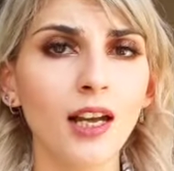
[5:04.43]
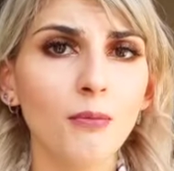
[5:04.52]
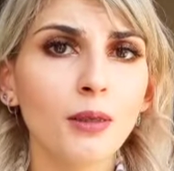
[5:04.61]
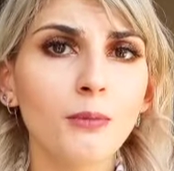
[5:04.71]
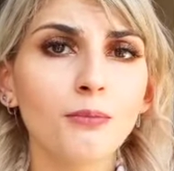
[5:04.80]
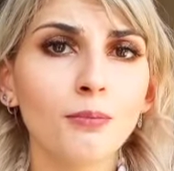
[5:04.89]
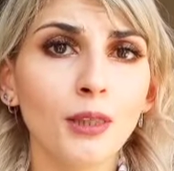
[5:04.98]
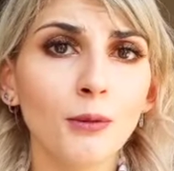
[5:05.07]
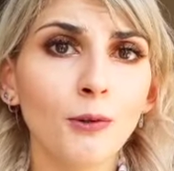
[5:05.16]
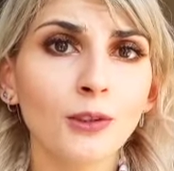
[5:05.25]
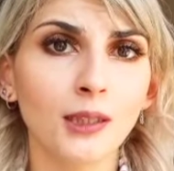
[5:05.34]
and
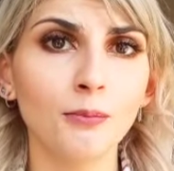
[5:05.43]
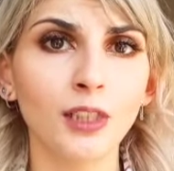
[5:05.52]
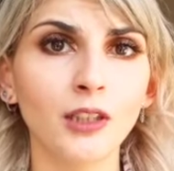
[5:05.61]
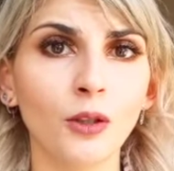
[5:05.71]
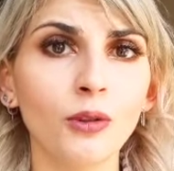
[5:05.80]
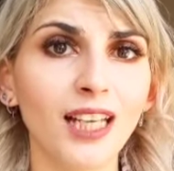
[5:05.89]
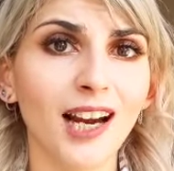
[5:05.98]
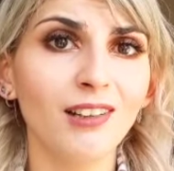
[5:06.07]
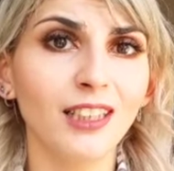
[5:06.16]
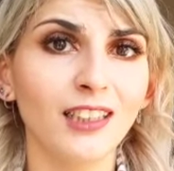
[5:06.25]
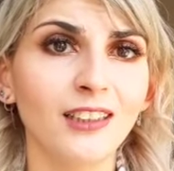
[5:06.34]
people simply don't
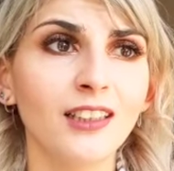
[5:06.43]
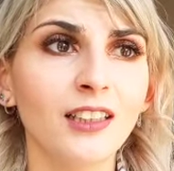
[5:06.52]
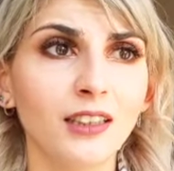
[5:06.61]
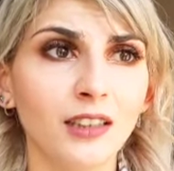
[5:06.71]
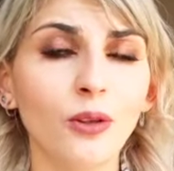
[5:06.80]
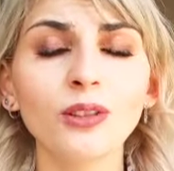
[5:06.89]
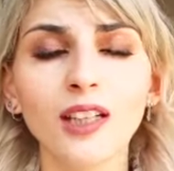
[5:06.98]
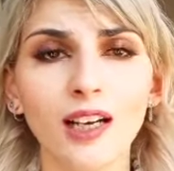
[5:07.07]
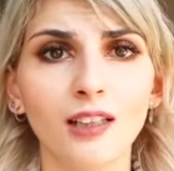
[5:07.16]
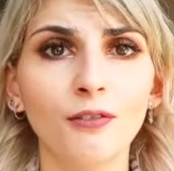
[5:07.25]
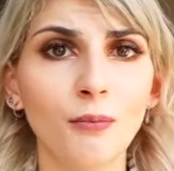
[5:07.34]
carry those
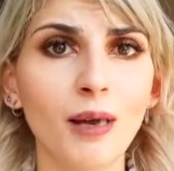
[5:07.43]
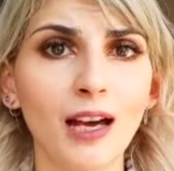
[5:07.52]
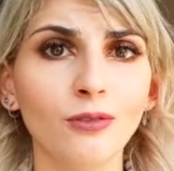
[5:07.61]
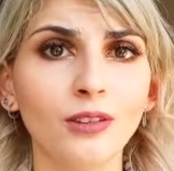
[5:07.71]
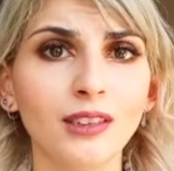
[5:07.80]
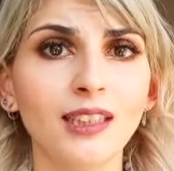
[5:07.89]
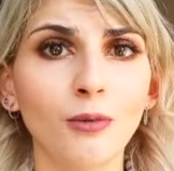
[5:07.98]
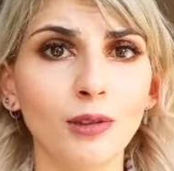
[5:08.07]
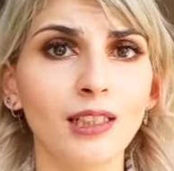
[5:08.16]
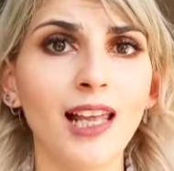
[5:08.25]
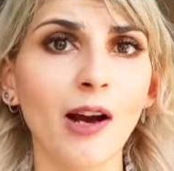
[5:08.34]
kind of amounts that
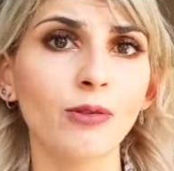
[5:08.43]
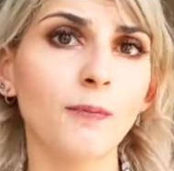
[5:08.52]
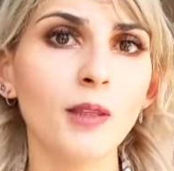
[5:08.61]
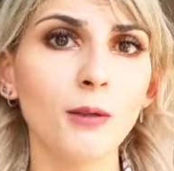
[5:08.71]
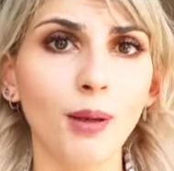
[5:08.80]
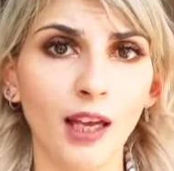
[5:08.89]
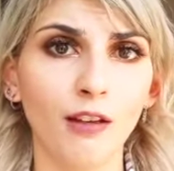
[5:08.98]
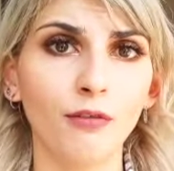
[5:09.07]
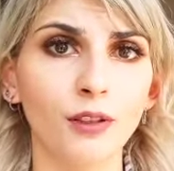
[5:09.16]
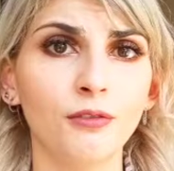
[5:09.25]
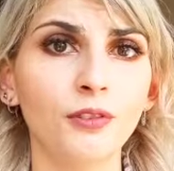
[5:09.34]
would allow them to pay
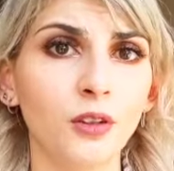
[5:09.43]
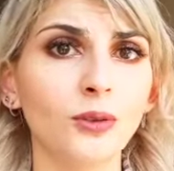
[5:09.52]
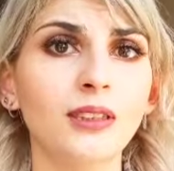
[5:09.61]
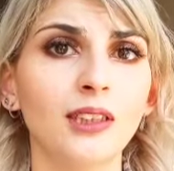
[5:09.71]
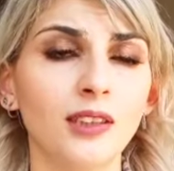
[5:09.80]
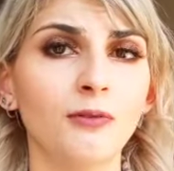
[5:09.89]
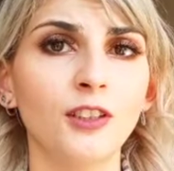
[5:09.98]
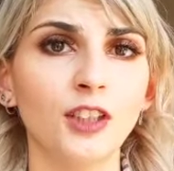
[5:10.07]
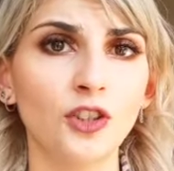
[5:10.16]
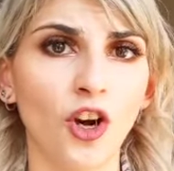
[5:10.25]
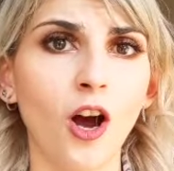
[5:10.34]
for a field
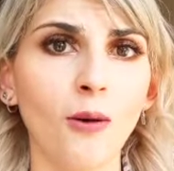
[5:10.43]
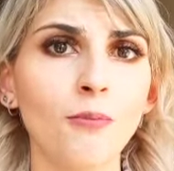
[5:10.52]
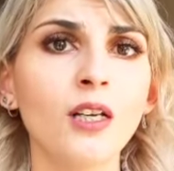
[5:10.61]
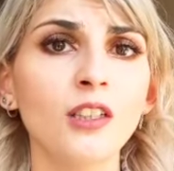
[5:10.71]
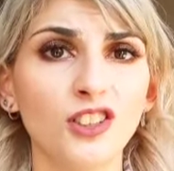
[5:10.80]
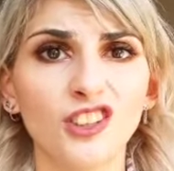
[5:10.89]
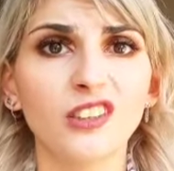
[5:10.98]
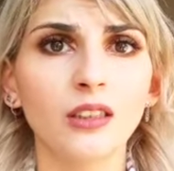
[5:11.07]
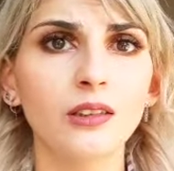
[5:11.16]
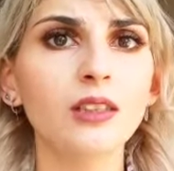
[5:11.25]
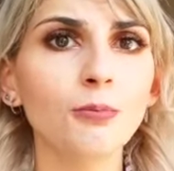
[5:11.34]
service job just
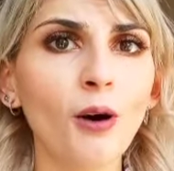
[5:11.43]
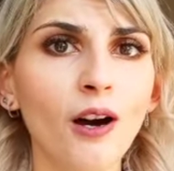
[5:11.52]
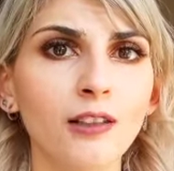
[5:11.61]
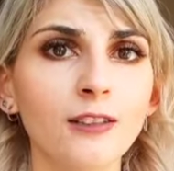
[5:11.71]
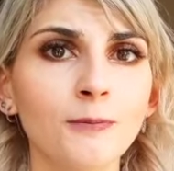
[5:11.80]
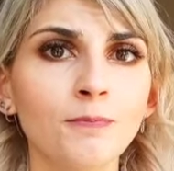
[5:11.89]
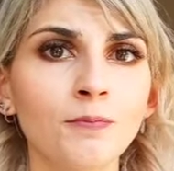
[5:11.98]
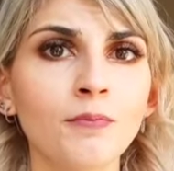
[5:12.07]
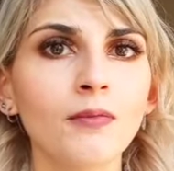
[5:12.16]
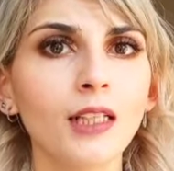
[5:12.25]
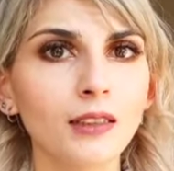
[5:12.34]
on the spot.
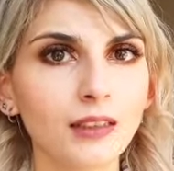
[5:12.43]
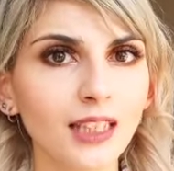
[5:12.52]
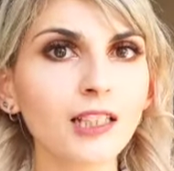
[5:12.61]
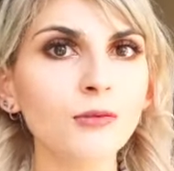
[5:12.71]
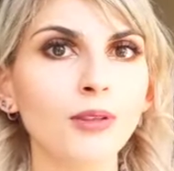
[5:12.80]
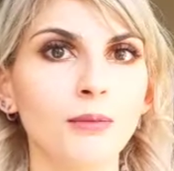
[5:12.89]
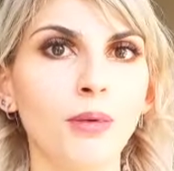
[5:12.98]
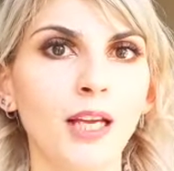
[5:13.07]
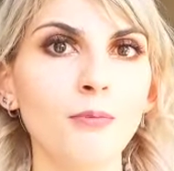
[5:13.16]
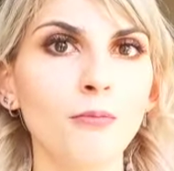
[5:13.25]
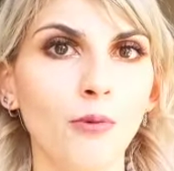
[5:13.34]
That's where a
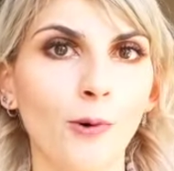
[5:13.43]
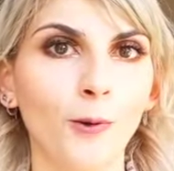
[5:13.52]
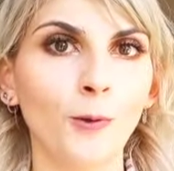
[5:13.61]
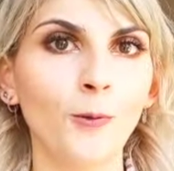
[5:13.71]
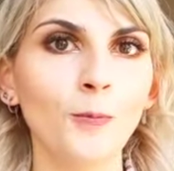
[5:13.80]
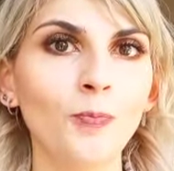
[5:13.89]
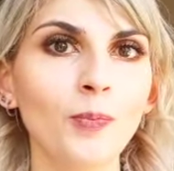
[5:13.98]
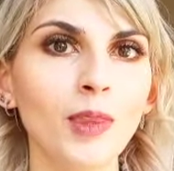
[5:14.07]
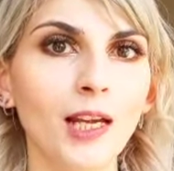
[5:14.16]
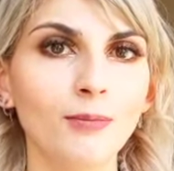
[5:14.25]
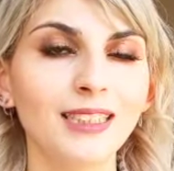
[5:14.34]
payment portal
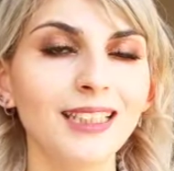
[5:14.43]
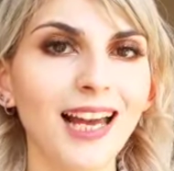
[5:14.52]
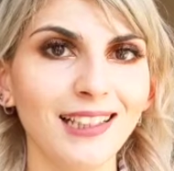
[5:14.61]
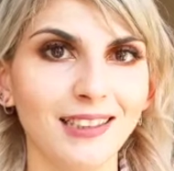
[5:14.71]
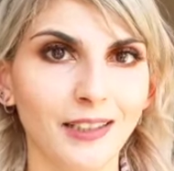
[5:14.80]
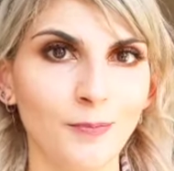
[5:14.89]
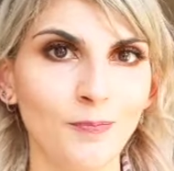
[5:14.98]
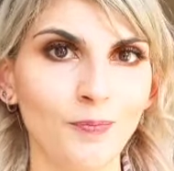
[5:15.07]
comes in handy.